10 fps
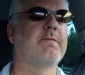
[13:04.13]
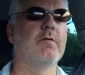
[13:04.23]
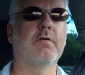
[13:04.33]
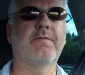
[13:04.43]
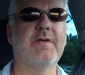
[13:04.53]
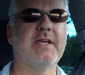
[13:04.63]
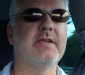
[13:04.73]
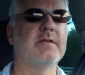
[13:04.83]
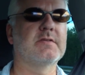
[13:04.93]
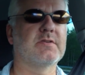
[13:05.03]
full feed,
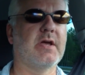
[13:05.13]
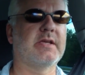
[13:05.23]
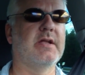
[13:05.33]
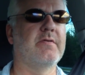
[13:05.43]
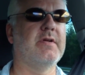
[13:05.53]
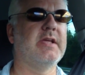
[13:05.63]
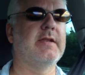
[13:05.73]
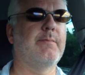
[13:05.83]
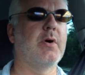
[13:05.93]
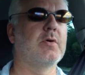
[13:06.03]
so I can read
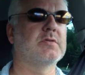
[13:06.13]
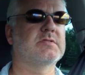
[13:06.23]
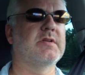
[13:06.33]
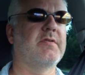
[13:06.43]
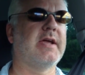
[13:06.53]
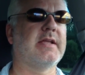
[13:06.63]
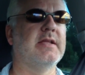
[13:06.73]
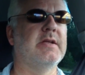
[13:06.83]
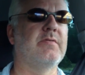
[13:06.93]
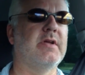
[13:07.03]
the post
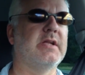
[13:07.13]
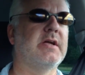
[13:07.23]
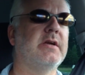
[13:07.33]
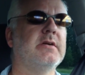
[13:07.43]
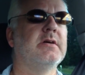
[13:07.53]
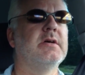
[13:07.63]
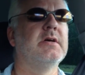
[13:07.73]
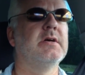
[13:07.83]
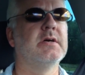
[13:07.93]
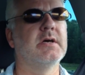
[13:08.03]
directly in Reader.
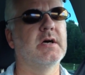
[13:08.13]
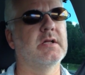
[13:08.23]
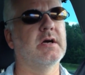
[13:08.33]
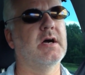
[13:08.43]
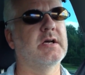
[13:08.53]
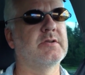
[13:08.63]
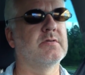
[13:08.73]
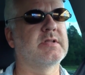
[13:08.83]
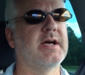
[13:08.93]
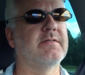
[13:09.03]
I
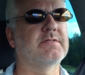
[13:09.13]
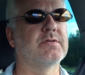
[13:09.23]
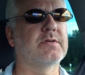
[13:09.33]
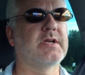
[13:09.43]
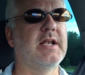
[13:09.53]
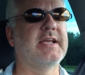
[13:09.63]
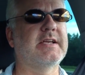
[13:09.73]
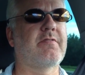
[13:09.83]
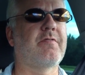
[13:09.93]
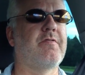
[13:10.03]
don't have to click
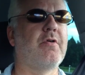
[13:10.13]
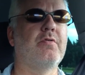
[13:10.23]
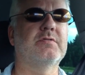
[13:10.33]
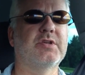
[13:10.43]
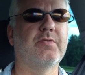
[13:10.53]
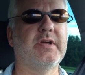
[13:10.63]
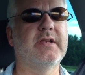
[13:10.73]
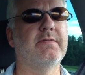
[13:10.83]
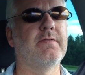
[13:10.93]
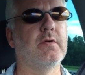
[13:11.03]
through to
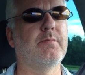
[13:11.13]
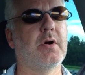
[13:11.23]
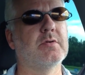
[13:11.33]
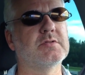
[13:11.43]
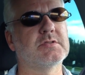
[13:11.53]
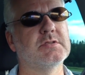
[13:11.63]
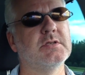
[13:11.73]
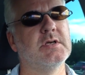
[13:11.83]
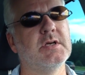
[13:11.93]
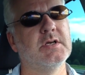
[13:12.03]
read the full post.
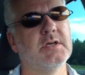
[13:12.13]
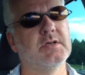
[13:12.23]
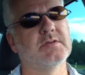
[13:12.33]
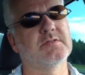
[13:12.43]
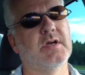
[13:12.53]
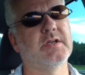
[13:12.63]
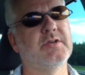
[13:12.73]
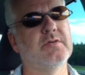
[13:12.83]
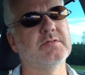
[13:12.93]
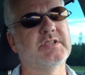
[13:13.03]
So I
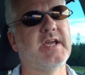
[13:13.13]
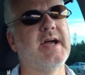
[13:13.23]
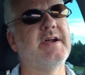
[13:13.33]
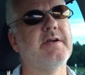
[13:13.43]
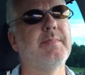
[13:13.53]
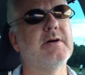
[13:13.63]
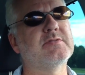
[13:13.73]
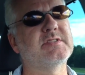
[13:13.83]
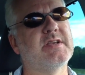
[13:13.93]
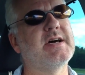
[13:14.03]
don't care
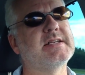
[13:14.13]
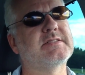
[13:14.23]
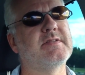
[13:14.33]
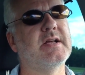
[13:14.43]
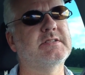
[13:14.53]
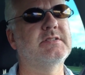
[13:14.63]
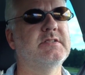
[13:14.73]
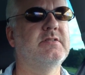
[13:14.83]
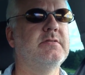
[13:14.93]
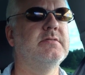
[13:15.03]
about sites that
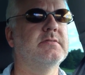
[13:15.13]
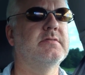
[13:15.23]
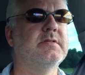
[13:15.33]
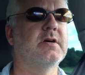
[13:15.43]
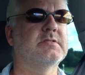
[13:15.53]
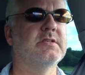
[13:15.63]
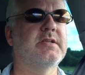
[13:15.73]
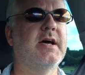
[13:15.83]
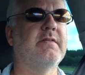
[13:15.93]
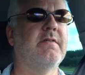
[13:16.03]
doesn't
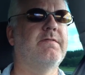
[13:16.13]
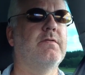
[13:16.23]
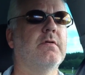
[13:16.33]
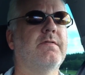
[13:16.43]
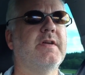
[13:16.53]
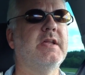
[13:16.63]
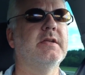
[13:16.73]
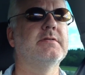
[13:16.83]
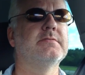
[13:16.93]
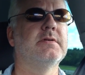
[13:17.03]
have a full feed.
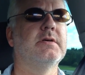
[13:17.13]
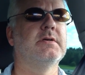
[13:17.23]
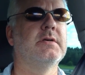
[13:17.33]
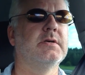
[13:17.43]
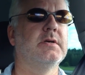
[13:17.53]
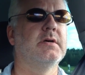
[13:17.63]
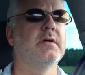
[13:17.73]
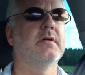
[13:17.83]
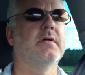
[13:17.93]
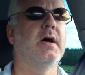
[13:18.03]

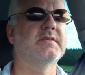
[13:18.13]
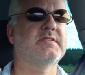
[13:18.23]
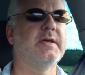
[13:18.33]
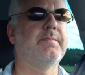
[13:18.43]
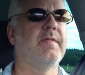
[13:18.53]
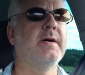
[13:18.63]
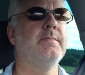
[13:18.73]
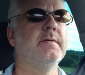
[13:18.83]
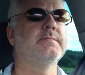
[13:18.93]
I skip them.